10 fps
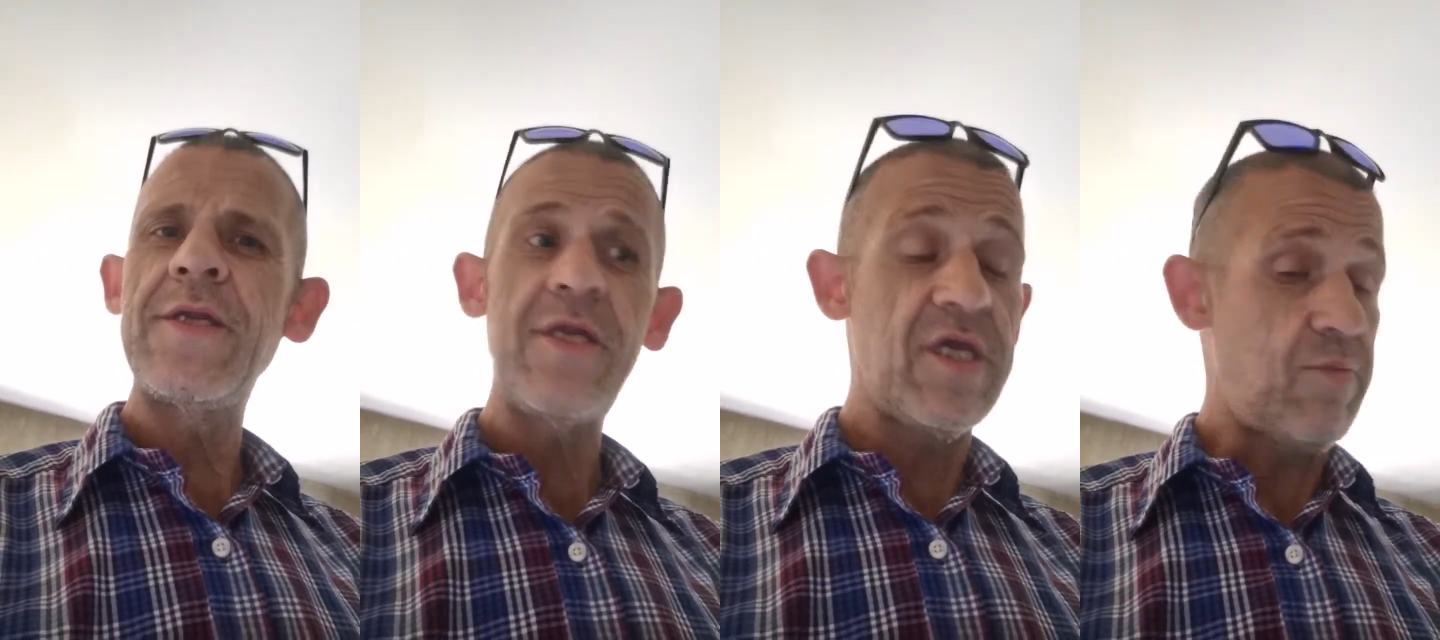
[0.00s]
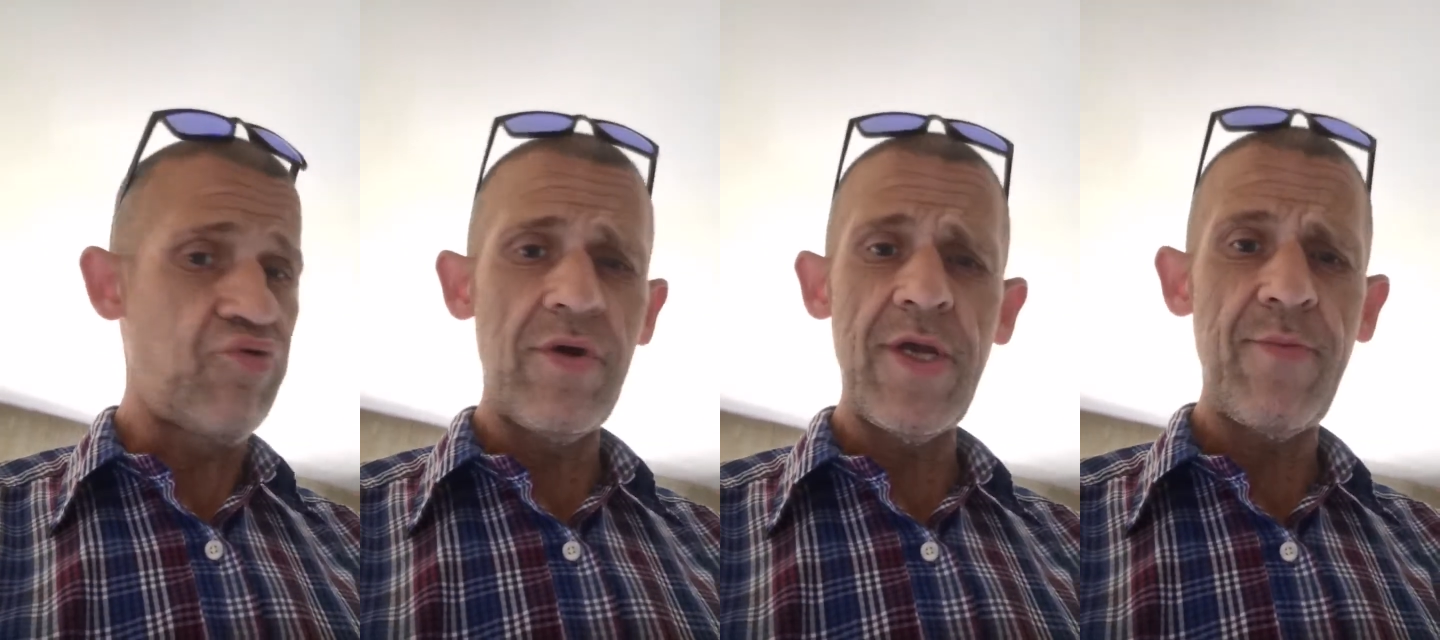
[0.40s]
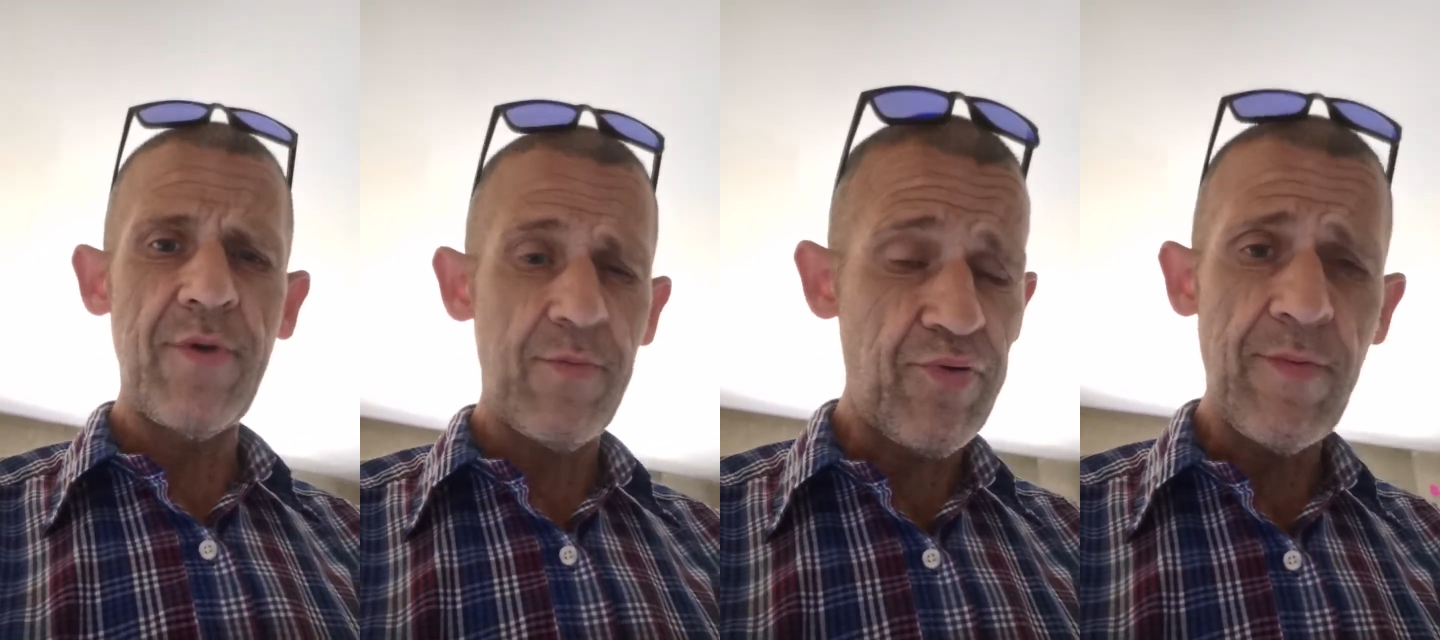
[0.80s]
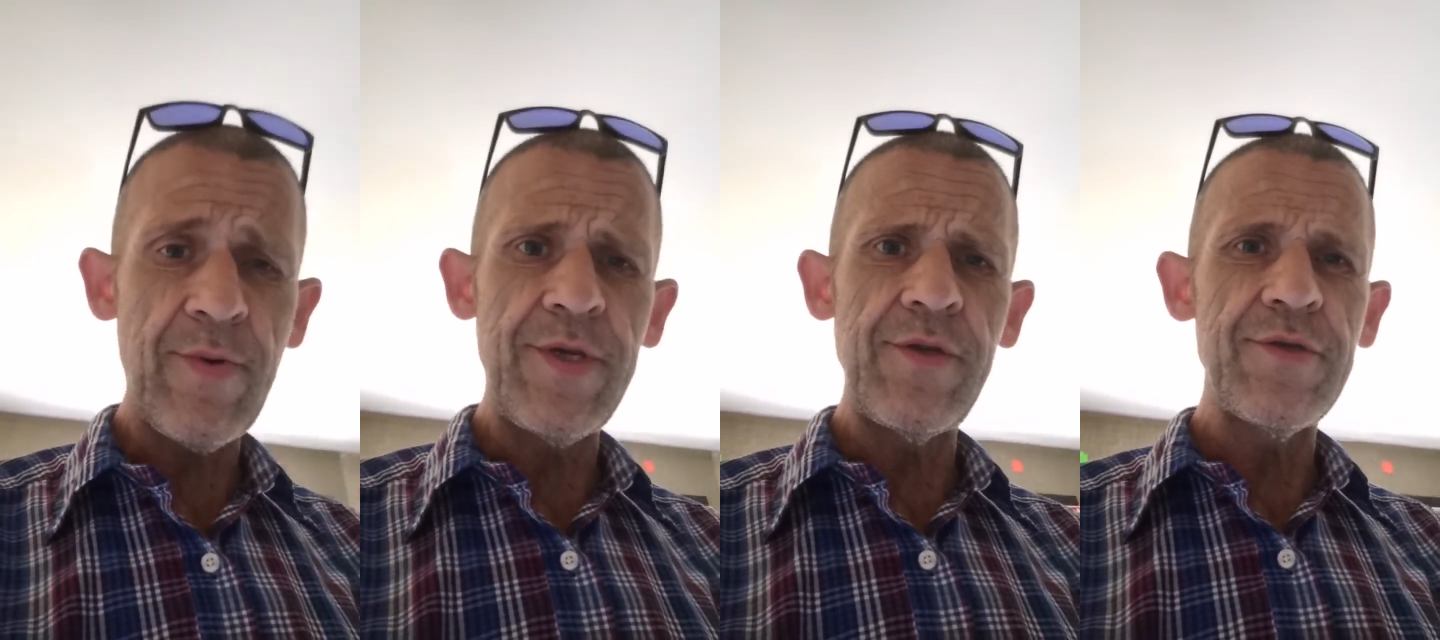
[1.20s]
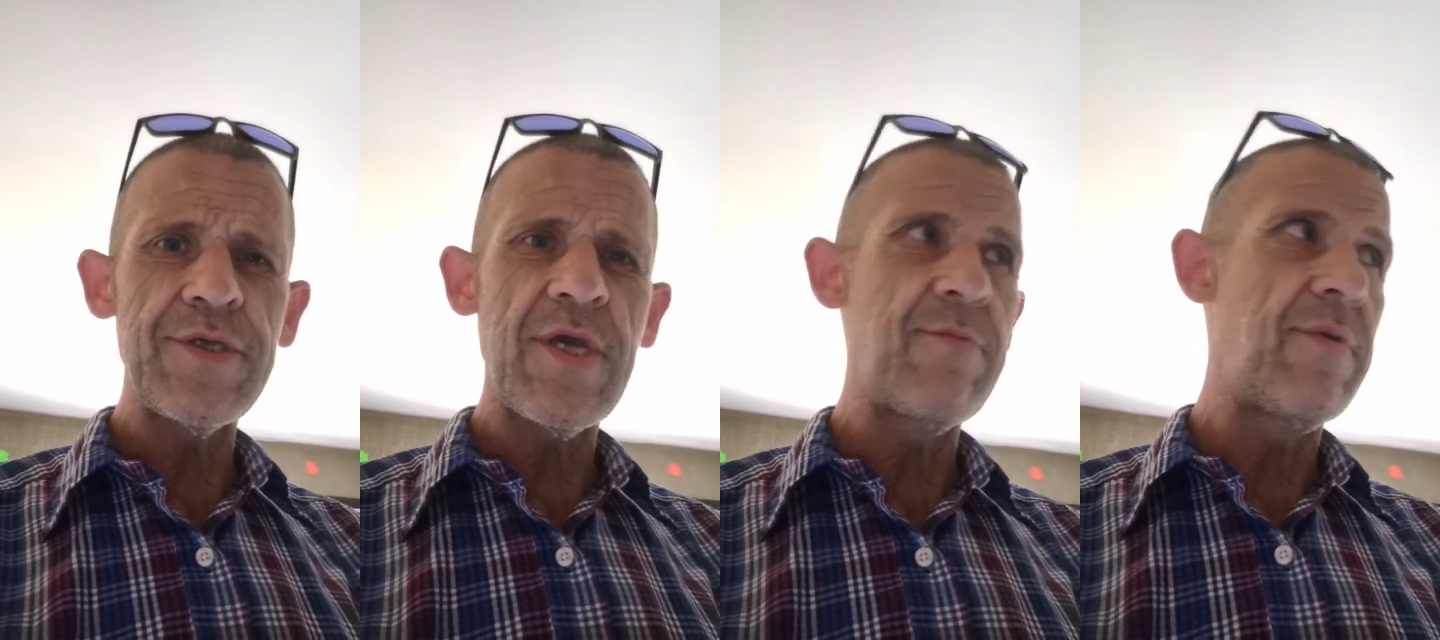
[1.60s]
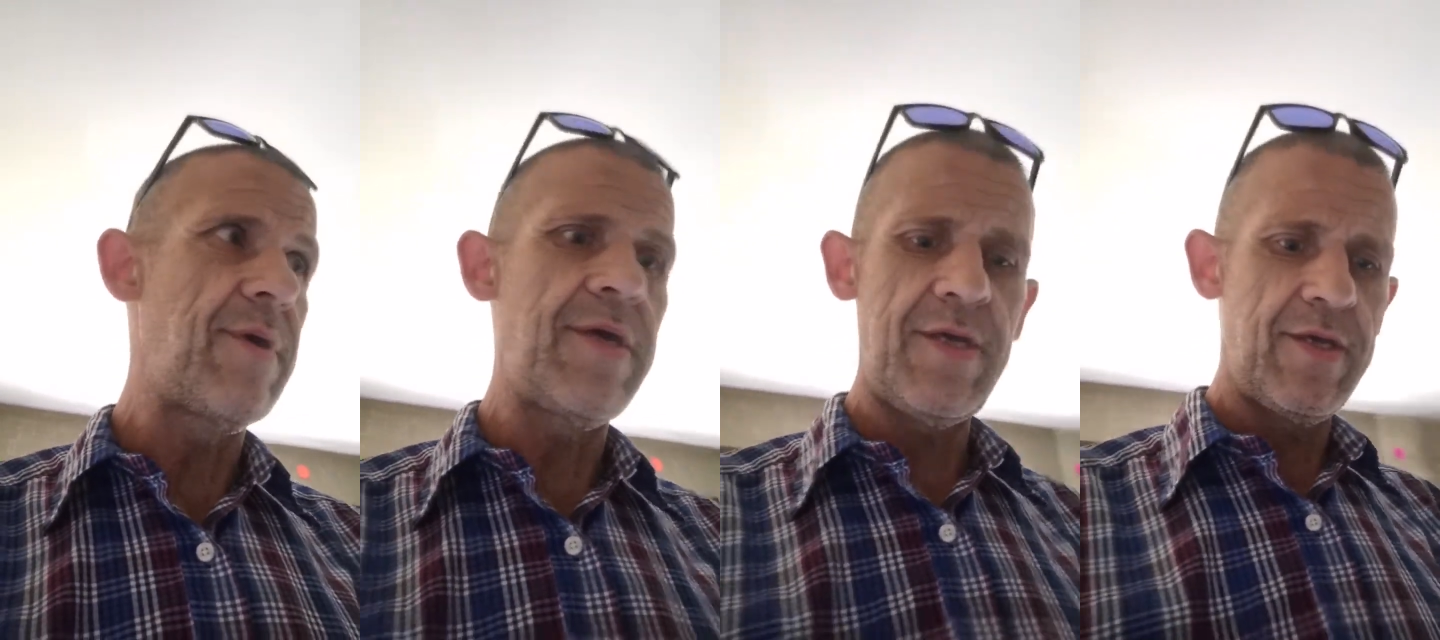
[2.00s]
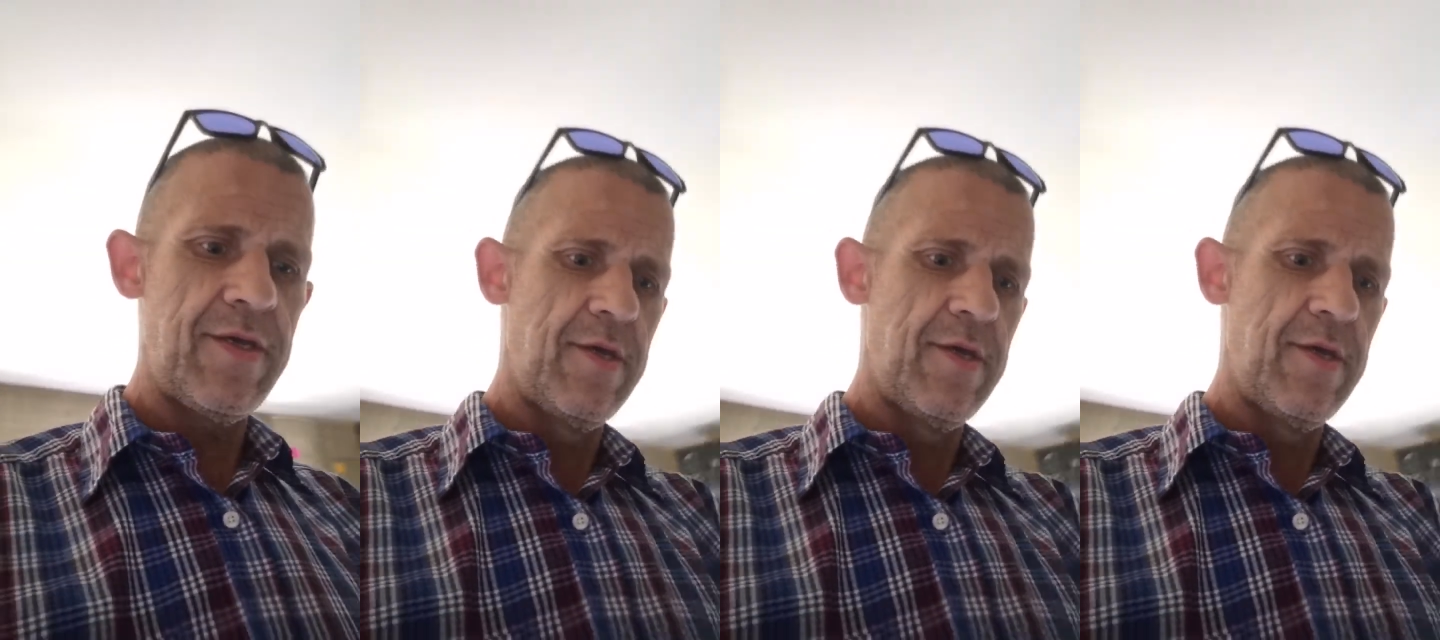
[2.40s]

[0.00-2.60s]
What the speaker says: He could probably do the same with me.